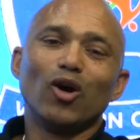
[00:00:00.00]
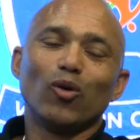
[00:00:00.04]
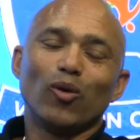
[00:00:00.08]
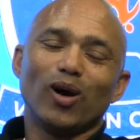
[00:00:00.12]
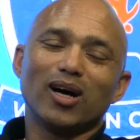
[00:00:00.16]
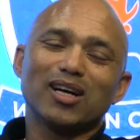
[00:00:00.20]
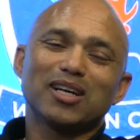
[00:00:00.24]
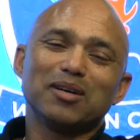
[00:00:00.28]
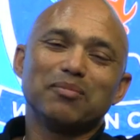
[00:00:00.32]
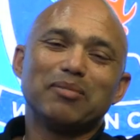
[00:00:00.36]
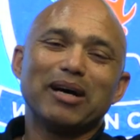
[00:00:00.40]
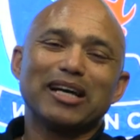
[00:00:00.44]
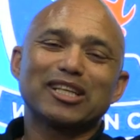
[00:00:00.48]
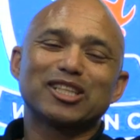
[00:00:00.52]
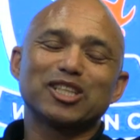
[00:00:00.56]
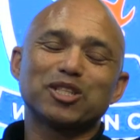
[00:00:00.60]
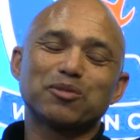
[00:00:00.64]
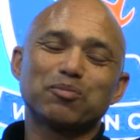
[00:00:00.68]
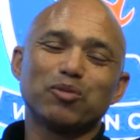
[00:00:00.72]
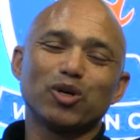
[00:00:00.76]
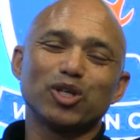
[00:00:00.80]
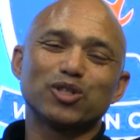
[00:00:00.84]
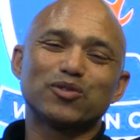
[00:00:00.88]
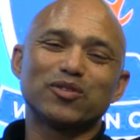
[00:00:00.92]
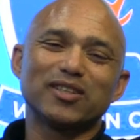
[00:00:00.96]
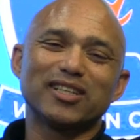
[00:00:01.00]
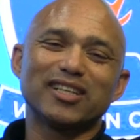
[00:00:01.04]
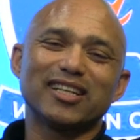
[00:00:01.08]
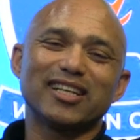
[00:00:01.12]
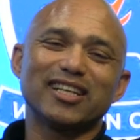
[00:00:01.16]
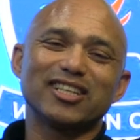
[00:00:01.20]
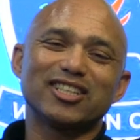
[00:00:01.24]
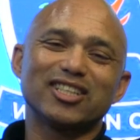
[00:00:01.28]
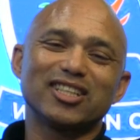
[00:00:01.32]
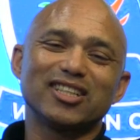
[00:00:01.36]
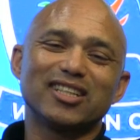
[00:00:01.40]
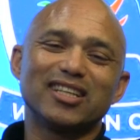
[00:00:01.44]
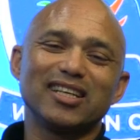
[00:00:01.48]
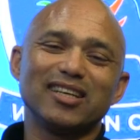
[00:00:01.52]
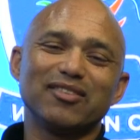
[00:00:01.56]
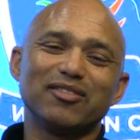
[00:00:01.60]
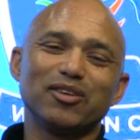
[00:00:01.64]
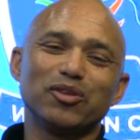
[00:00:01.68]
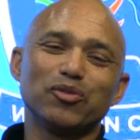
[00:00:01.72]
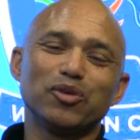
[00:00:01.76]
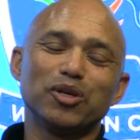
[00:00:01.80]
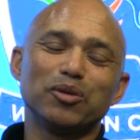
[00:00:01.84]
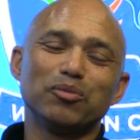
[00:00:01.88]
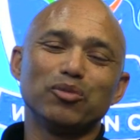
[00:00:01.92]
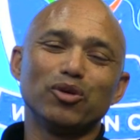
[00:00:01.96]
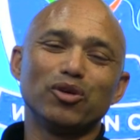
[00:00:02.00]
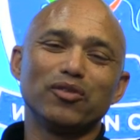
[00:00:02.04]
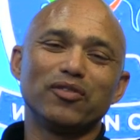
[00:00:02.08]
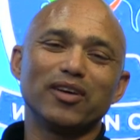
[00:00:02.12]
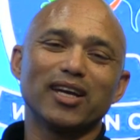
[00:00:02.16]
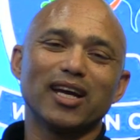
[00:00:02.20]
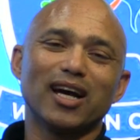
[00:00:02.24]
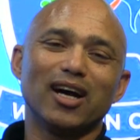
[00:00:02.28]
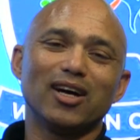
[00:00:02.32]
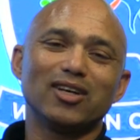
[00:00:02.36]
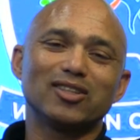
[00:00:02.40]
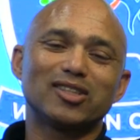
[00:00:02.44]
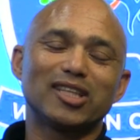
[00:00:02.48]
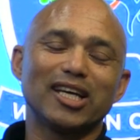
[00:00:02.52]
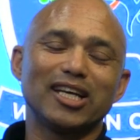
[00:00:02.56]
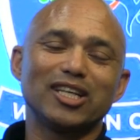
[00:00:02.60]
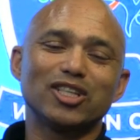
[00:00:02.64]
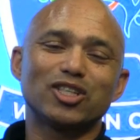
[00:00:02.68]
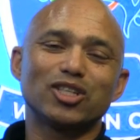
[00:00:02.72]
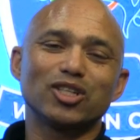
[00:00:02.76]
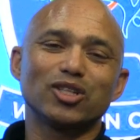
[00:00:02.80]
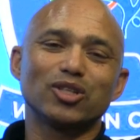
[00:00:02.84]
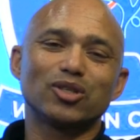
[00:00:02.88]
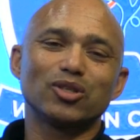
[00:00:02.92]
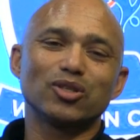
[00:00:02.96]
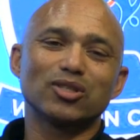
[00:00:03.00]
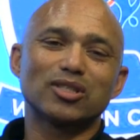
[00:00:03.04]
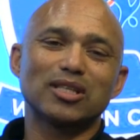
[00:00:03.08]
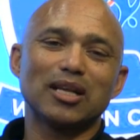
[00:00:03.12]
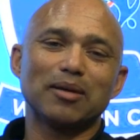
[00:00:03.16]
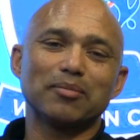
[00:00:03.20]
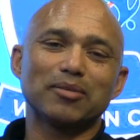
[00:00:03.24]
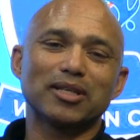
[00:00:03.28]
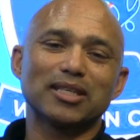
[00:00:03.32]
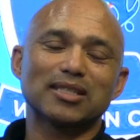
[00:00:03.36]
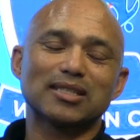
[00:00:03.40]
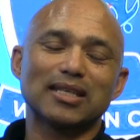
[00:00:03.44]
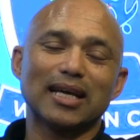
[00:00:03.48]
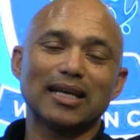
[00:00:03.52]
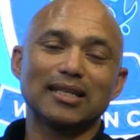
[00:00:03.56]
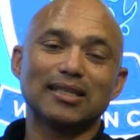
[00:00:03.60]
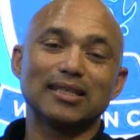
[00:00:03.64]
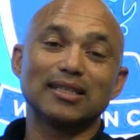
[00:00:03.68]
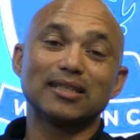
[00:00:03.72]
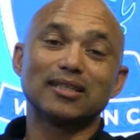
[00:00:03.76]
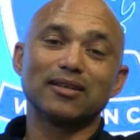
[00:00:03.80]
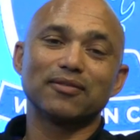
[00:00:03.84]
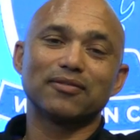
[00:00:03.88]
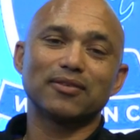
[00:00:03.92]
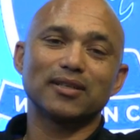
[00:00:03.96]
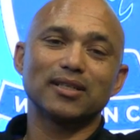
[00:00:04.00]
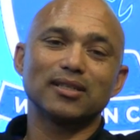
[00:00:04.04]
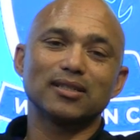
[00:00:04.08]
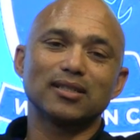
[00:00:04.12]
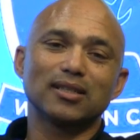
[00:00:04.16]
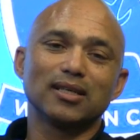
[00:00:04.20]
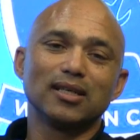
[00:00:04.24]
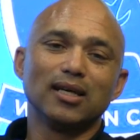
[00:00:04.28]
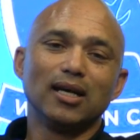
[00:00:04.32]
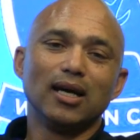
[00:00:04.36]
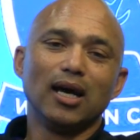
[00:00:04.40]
Welcome back to Sports Federation TV. We're moving our attention to something slightly different.